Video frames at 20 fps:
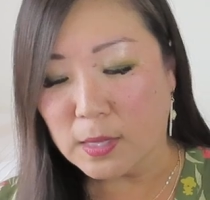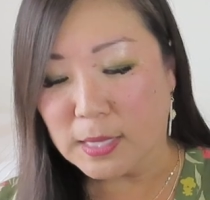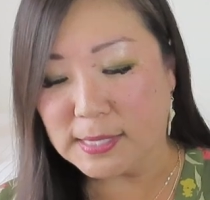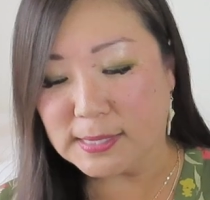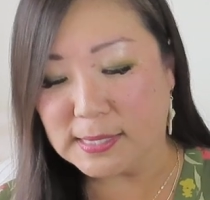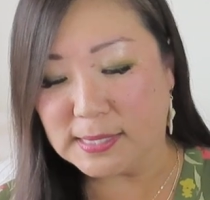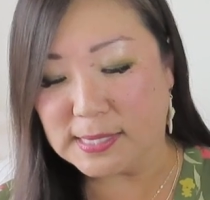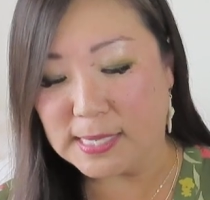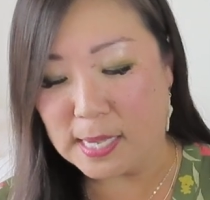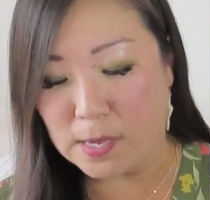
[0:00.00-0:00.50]

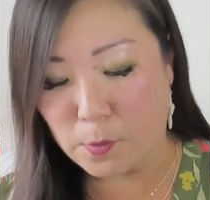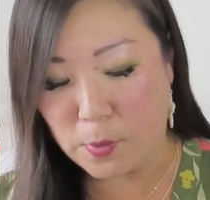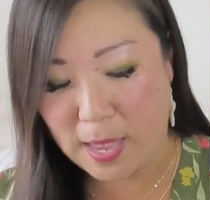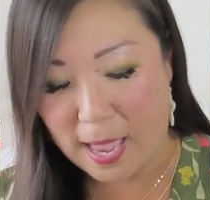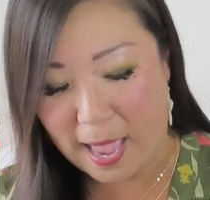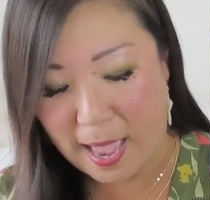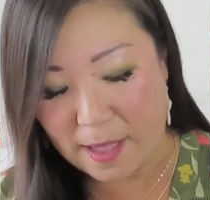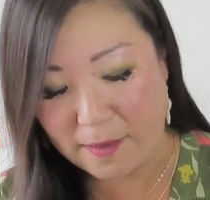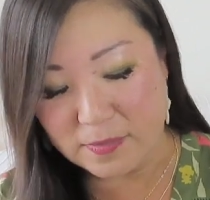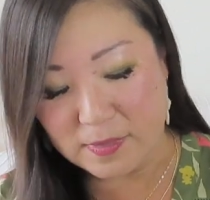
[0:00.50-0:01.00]
Let's see, we
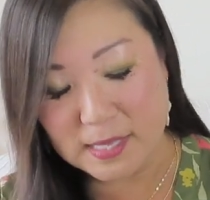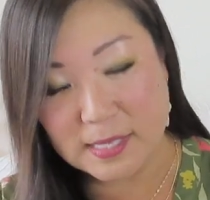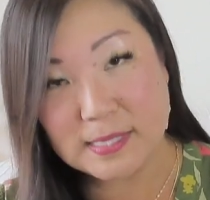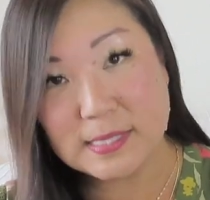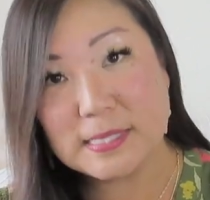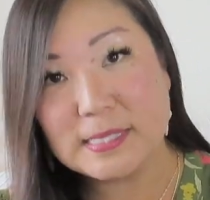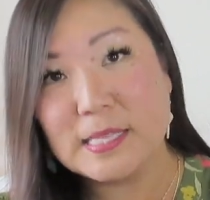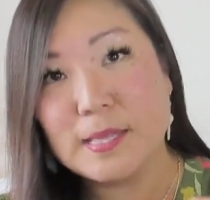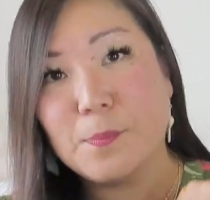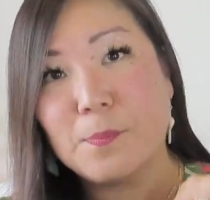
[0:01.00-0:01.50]
have
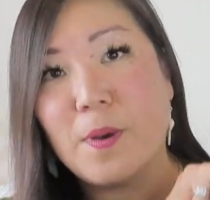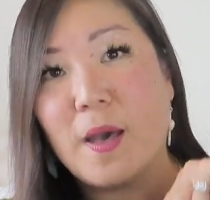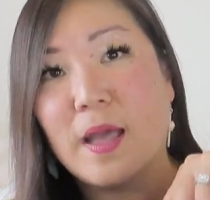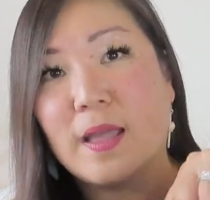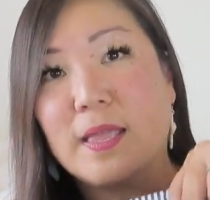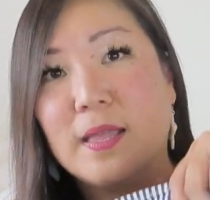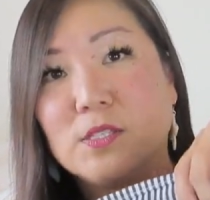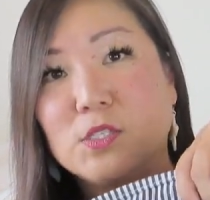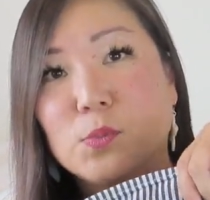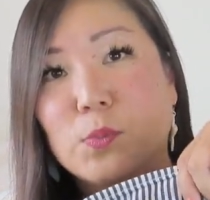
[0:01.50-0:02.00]
these slip
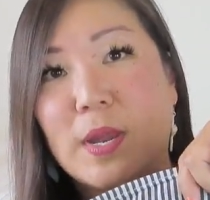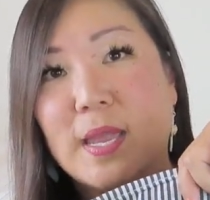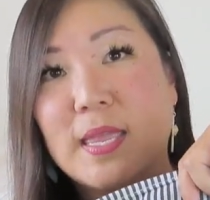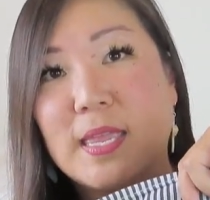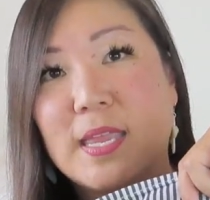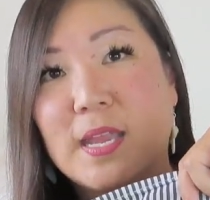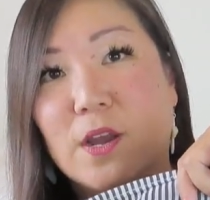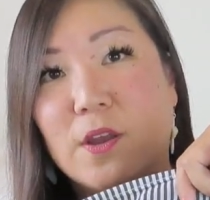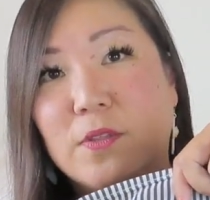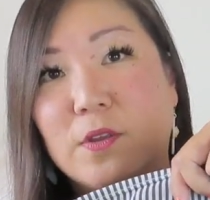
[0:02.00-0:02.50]
pockets right
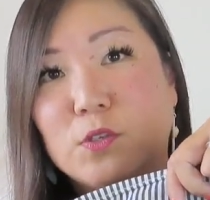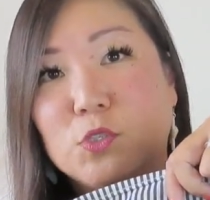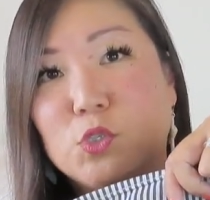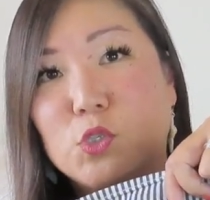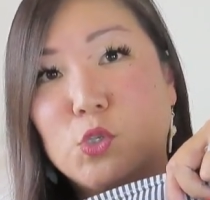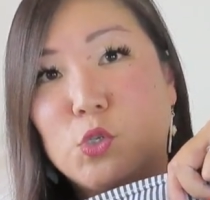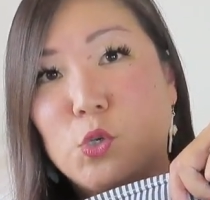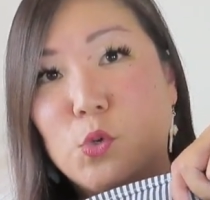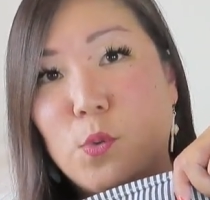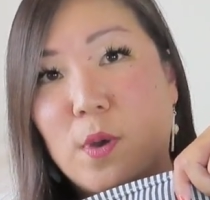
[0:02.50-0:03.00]
here. There's
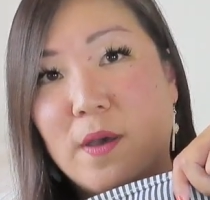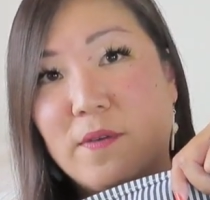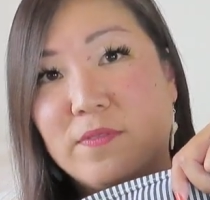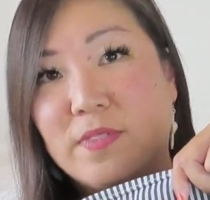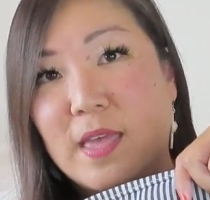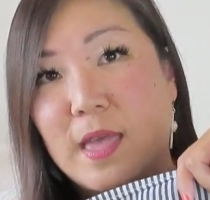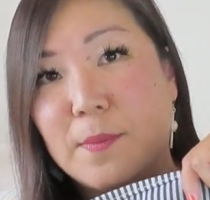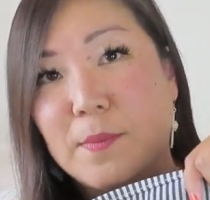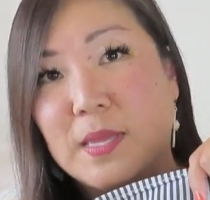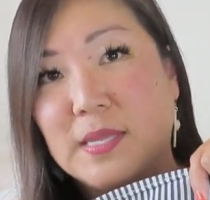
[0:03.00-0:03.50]
two of
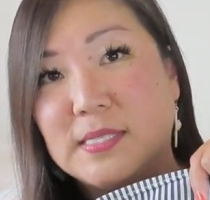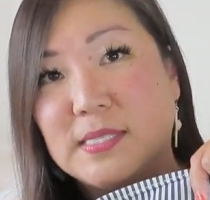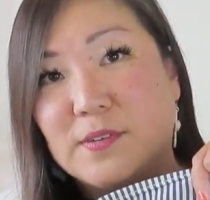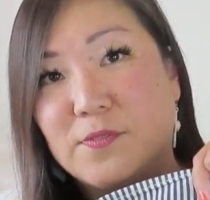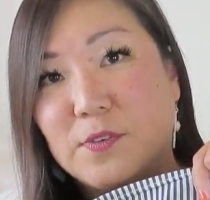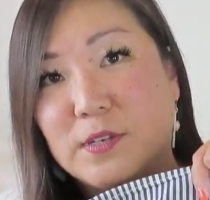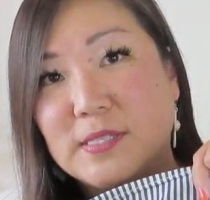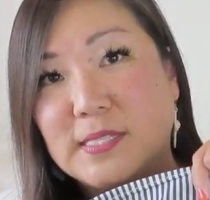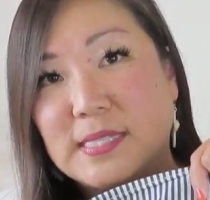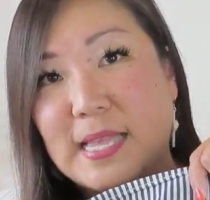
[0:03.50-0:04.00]
them in
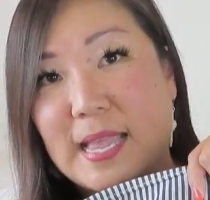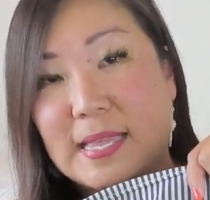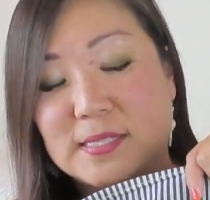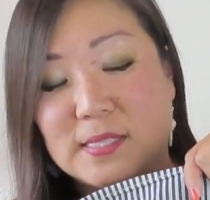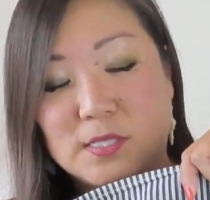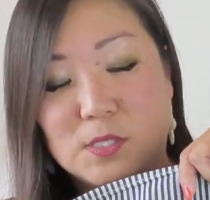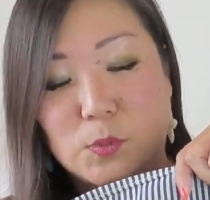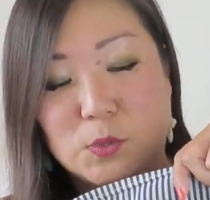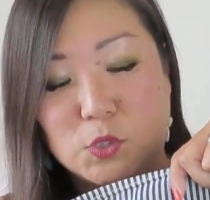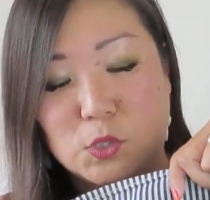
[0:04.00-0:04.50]
different
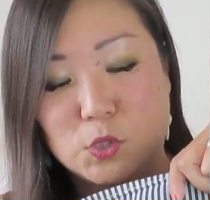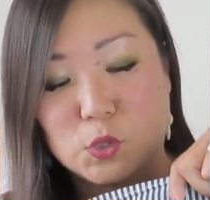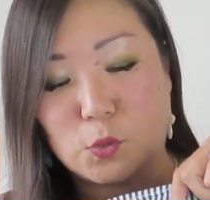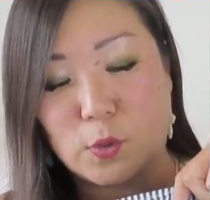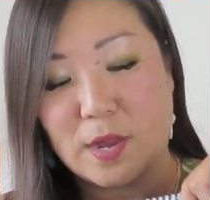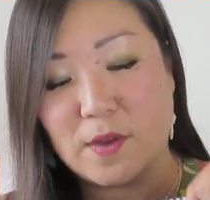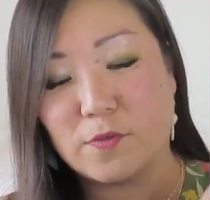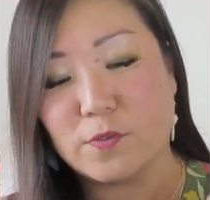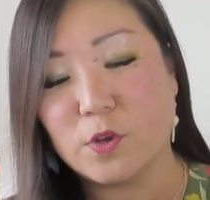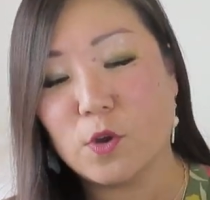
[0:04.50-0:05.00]
sizes, which is
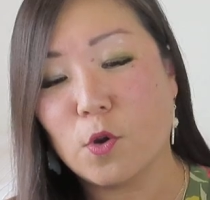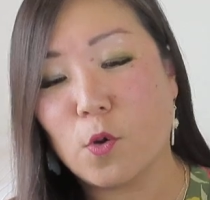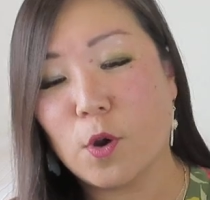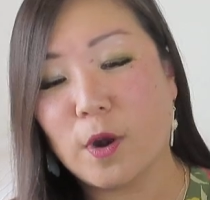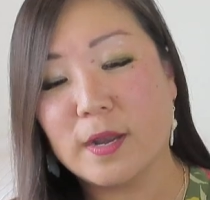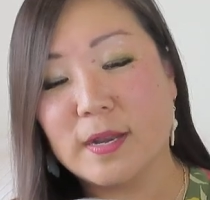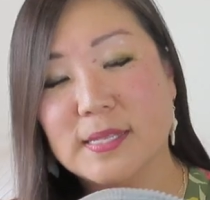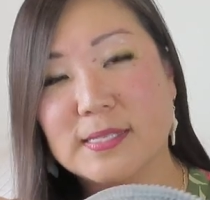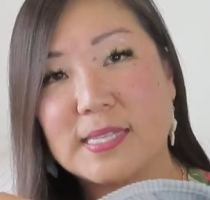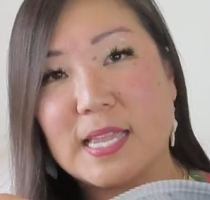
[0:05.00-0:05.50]
great for your
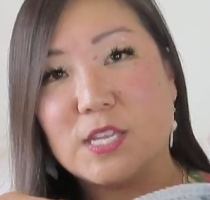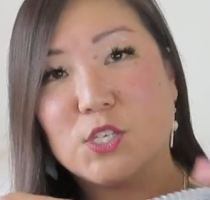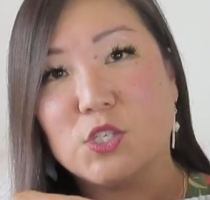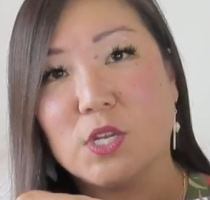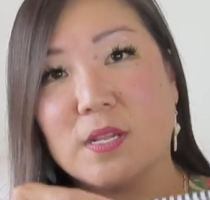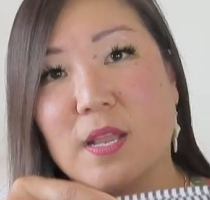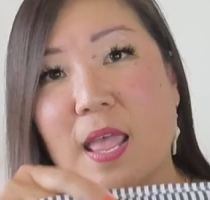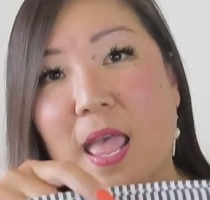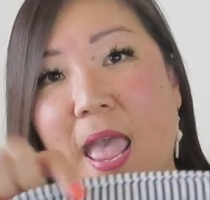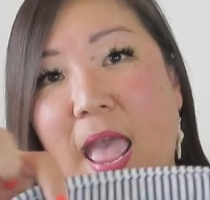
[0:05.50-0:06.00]

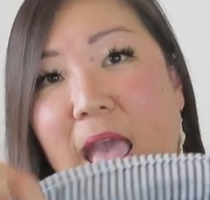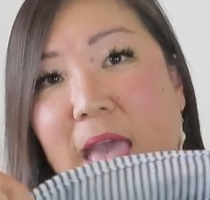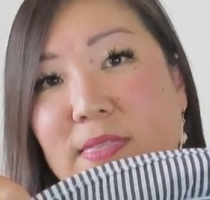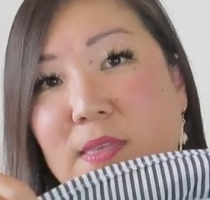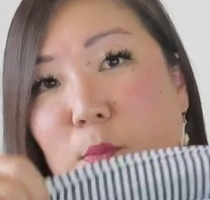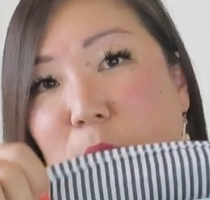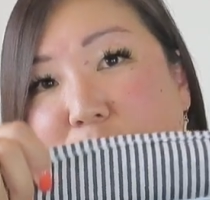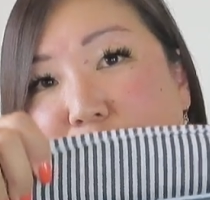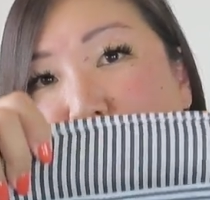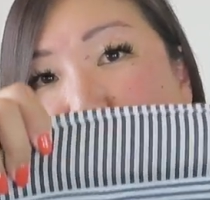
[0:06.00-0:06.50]
organization. And
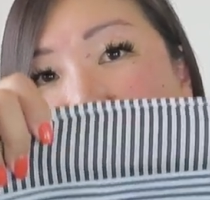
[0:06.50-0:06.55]
then we